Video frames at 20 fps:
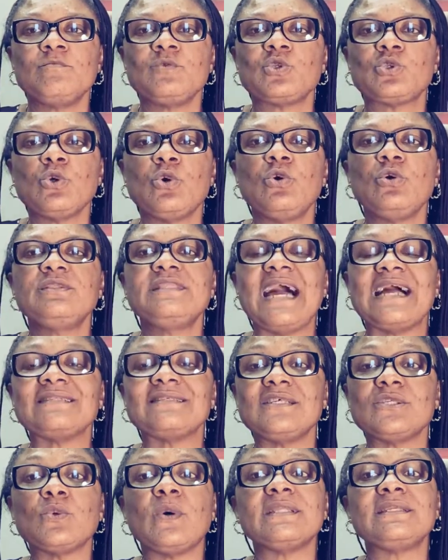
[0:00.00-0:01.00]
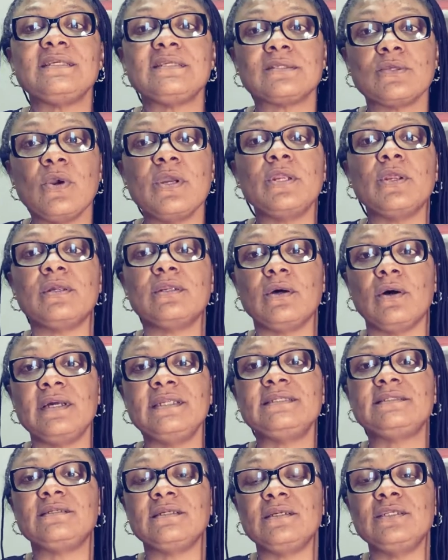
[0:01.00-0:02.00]
So that is what is going on
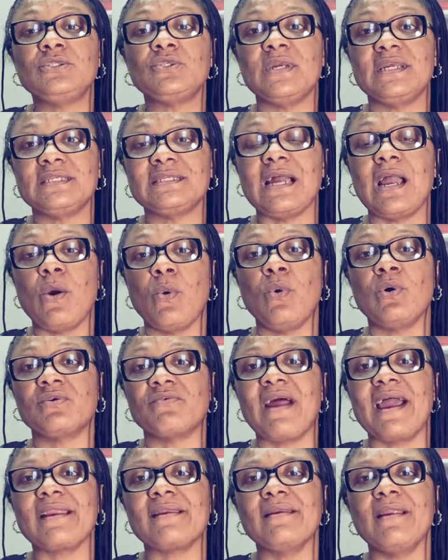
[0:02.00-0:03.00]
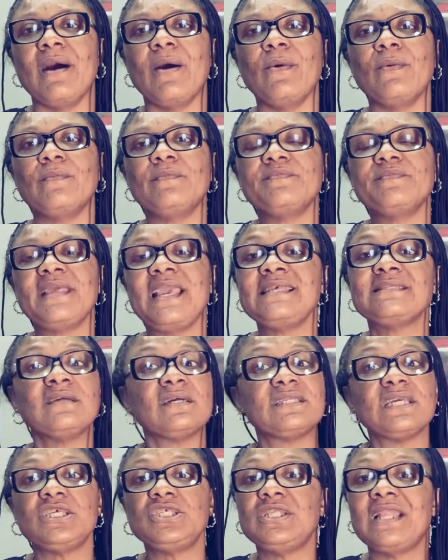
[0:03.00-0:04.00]
in the entire world right now. It's
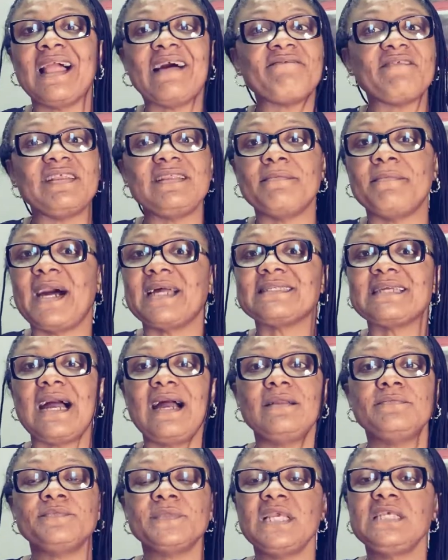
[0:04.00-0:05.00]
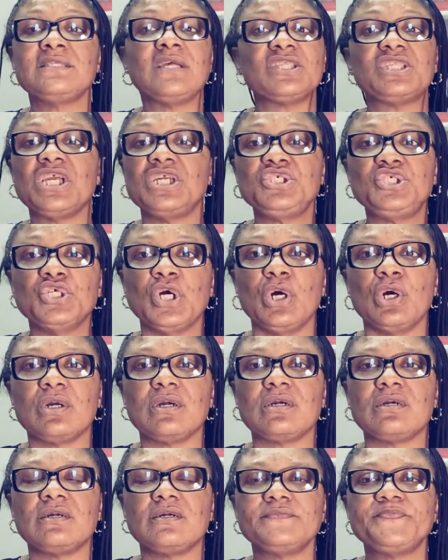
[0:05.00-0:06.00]
not a laughing matter. It's not a
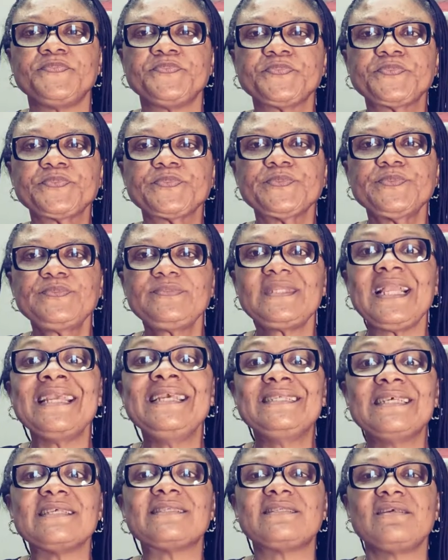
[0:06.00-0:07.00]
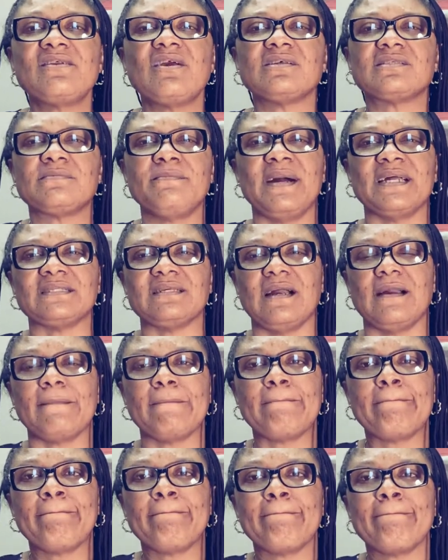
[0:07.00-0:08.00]
joke. It's a serious matter.
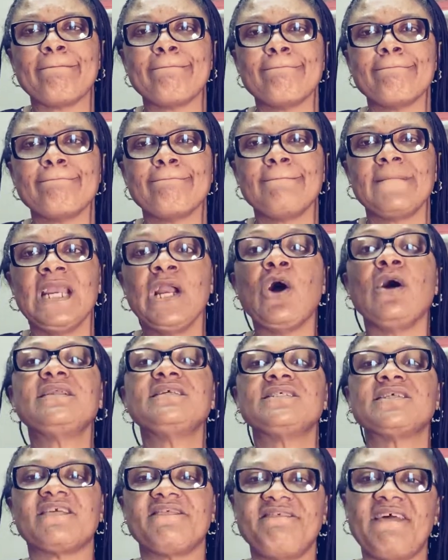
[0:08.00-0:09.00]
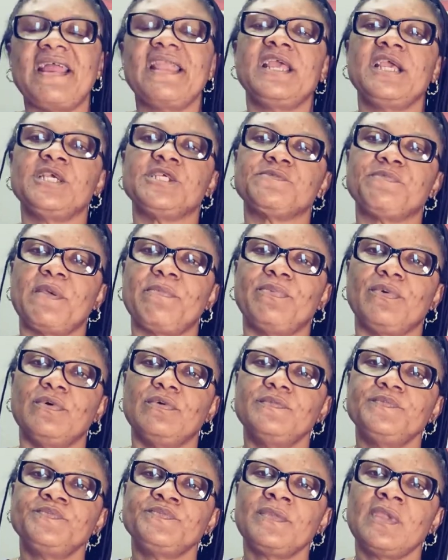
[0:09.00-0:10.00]
God is refining his
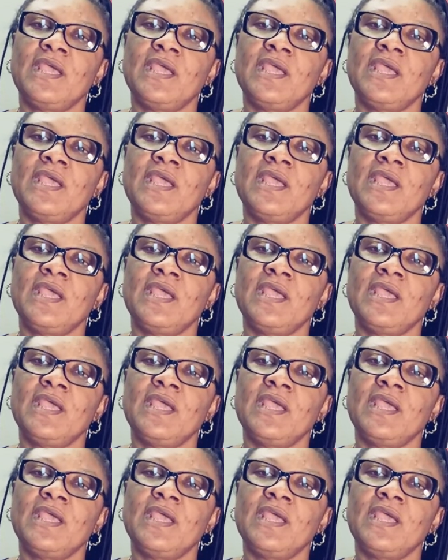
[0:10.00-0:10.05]
people.